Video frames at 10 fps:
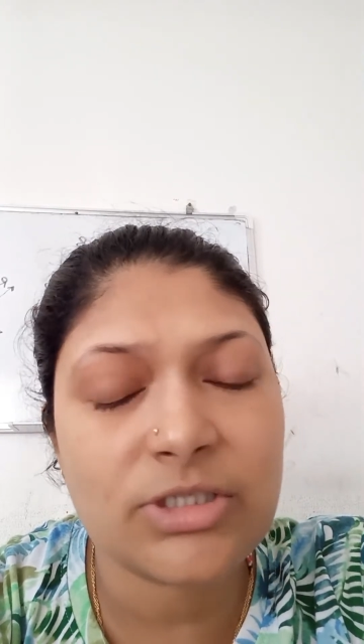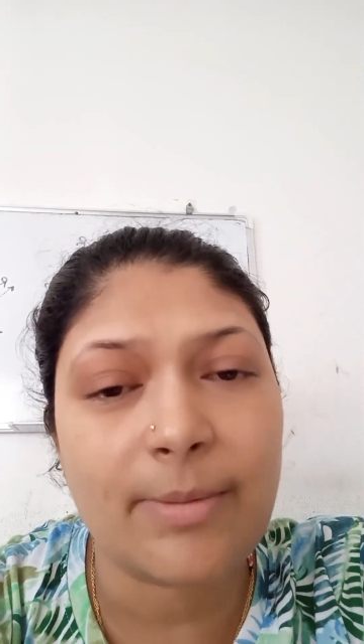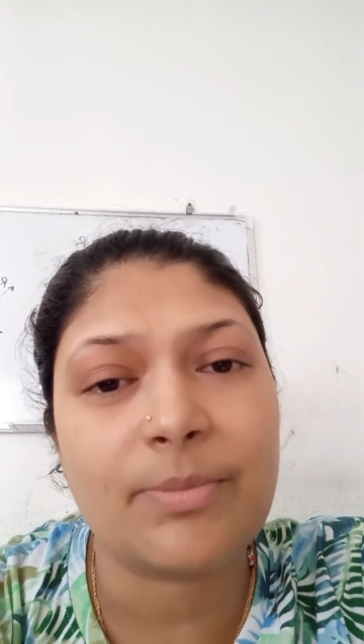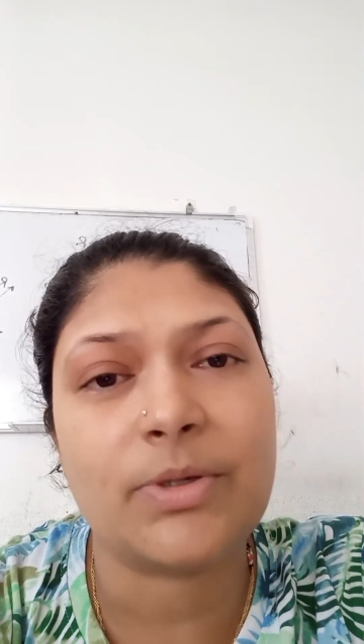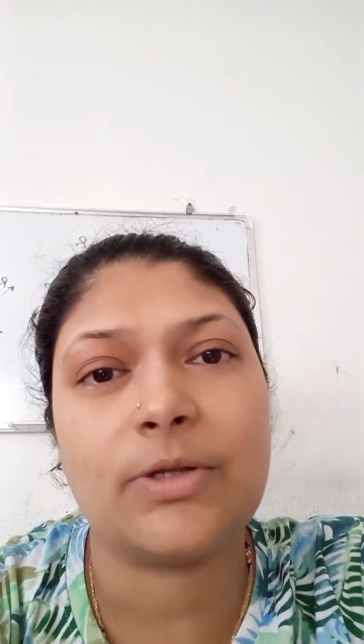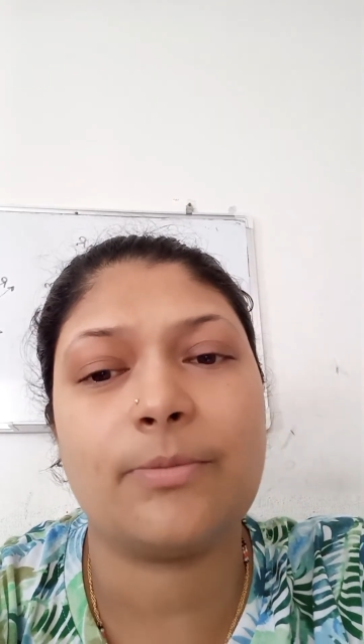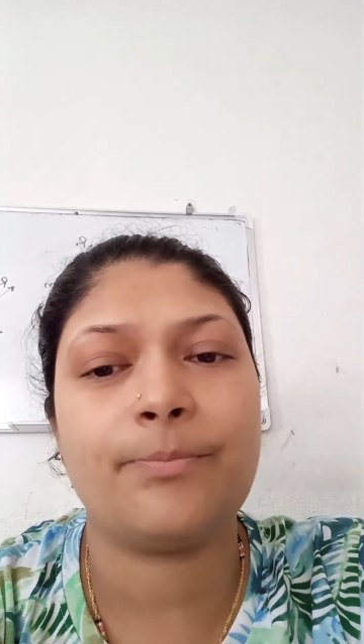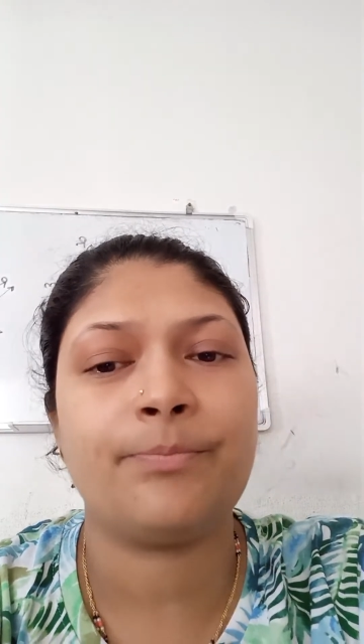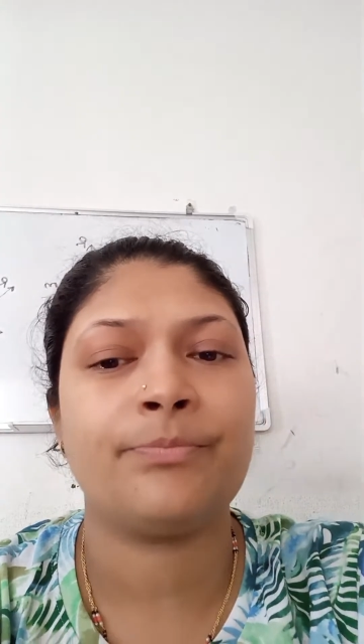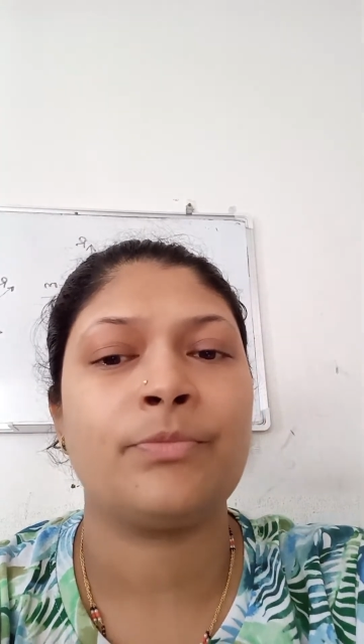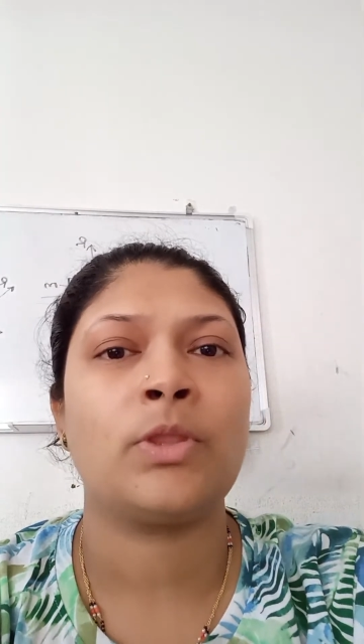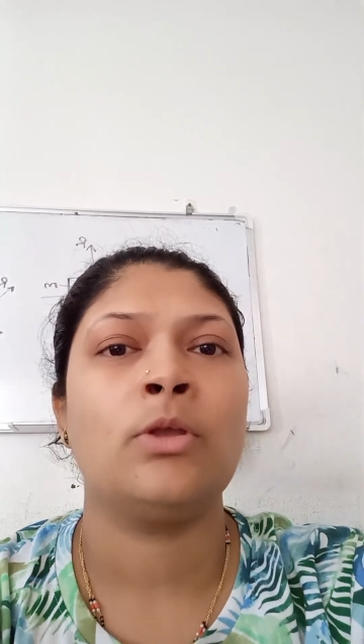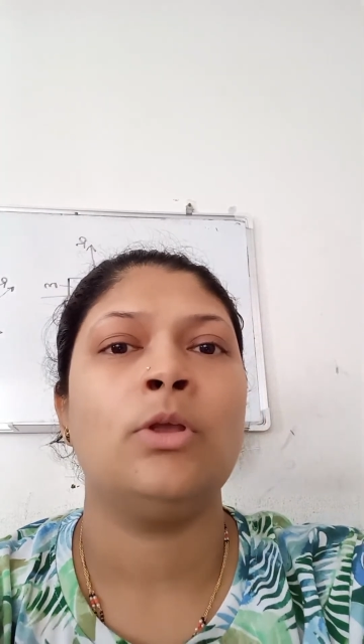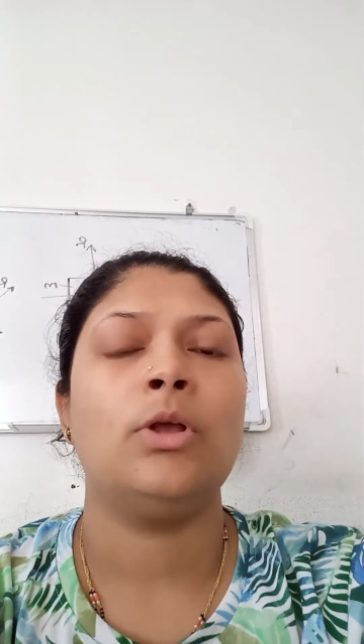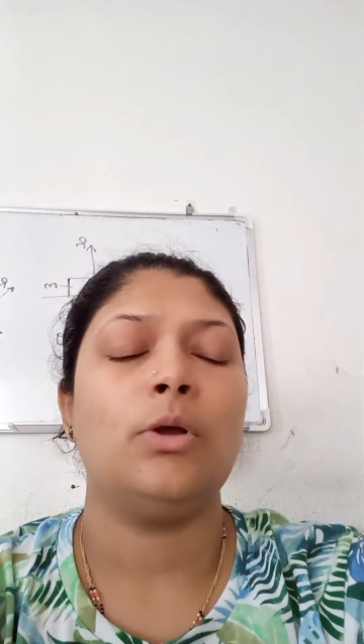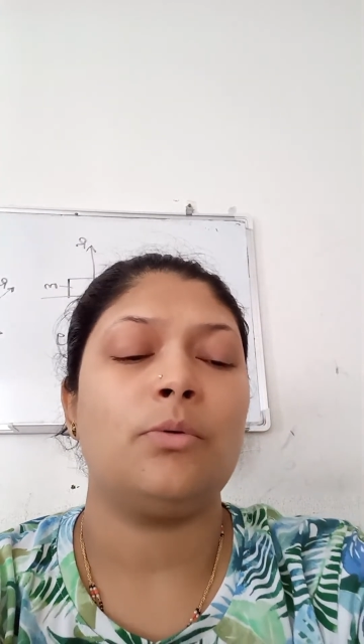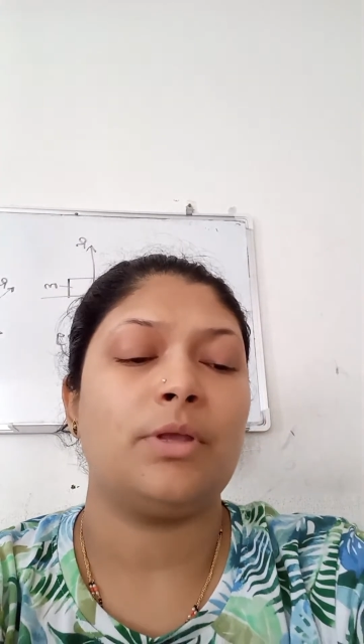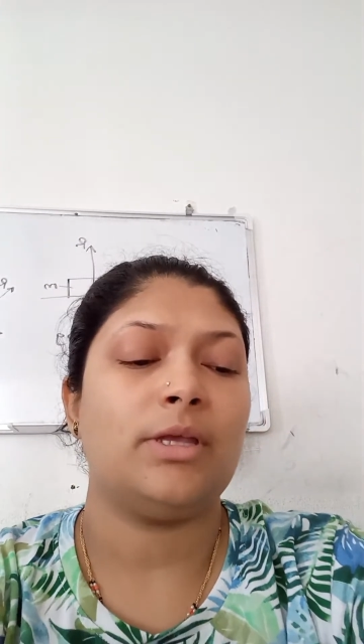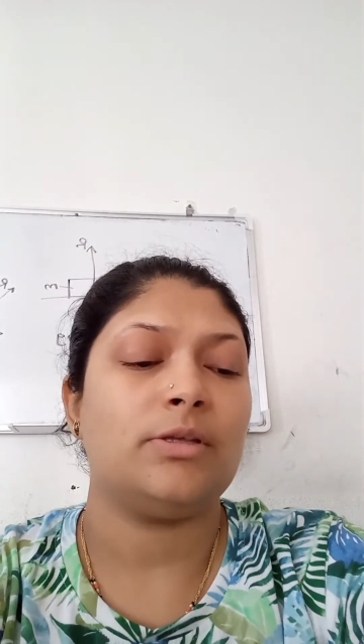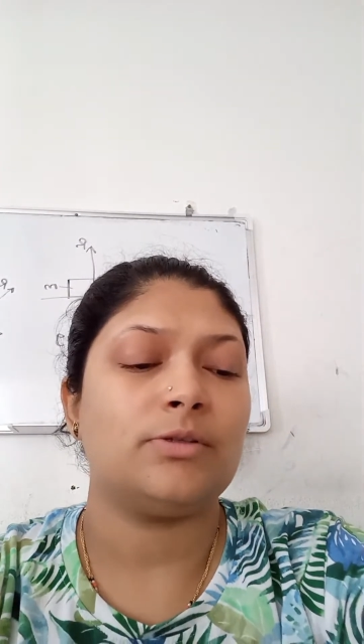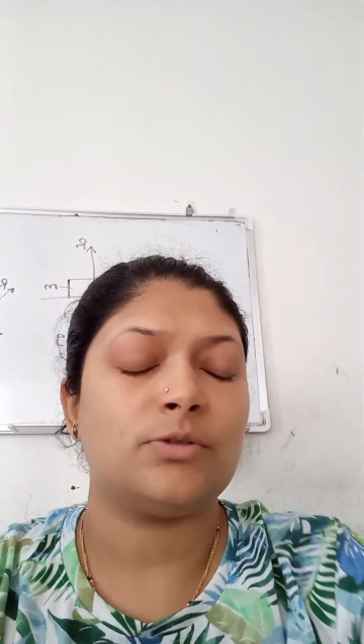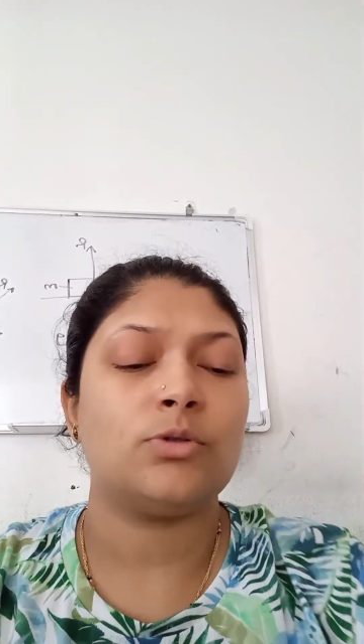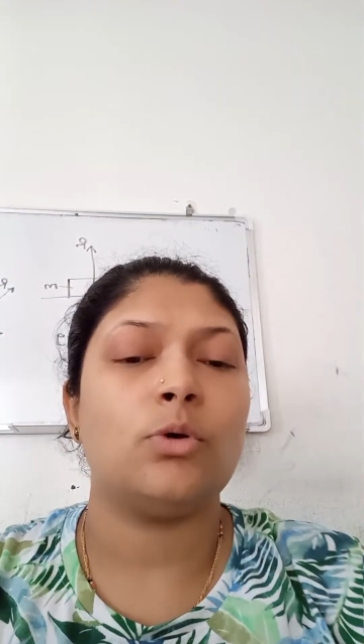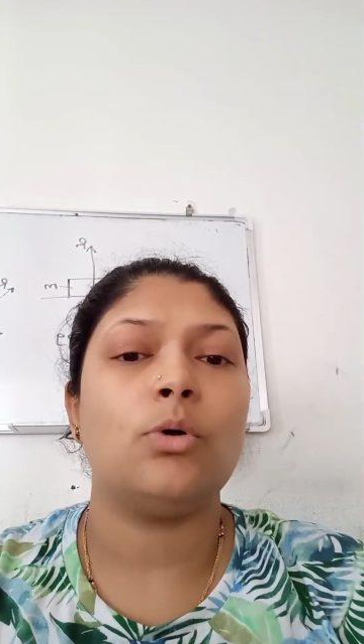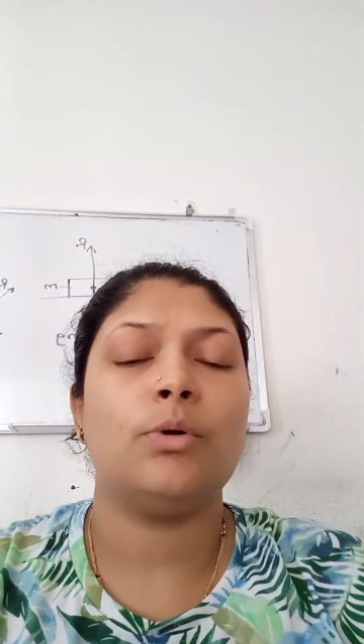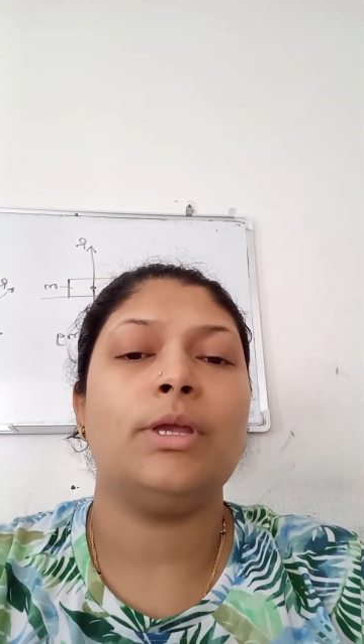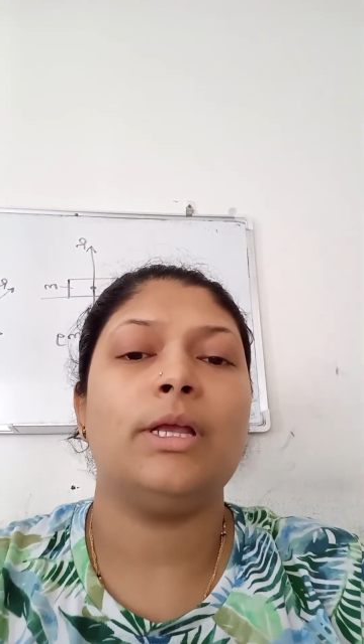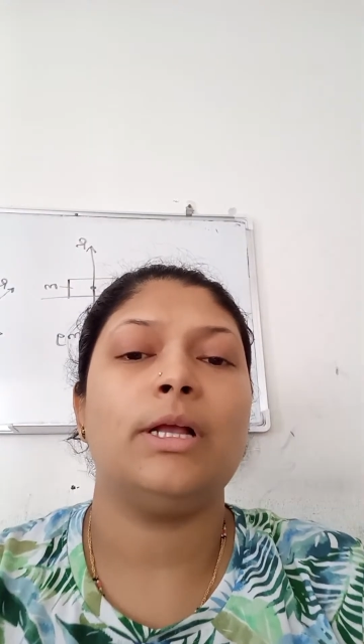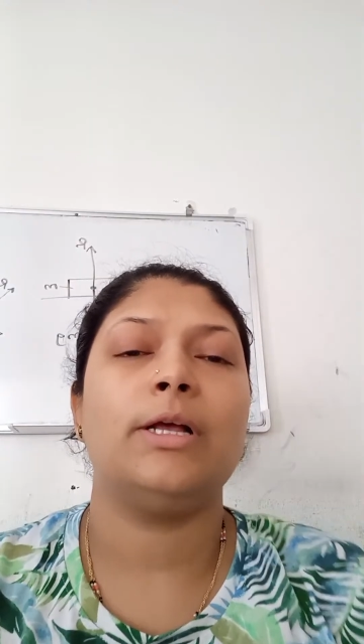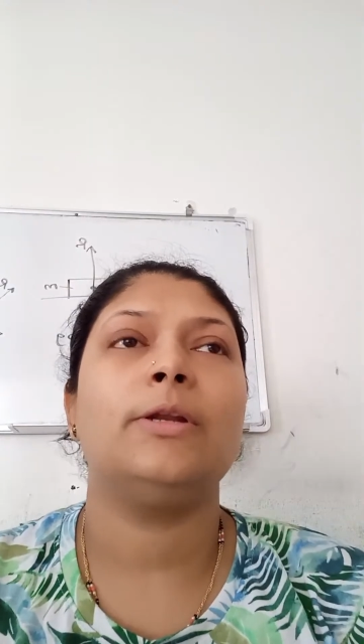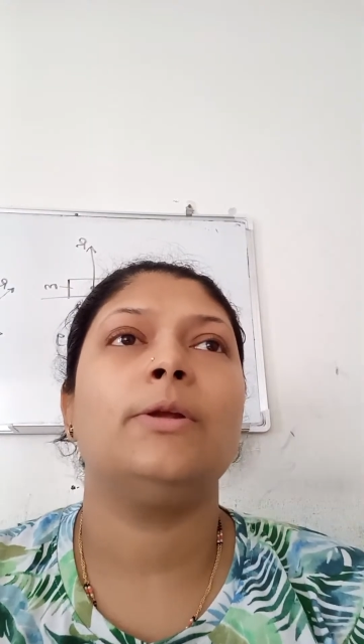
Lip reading: chapter. Okay, so here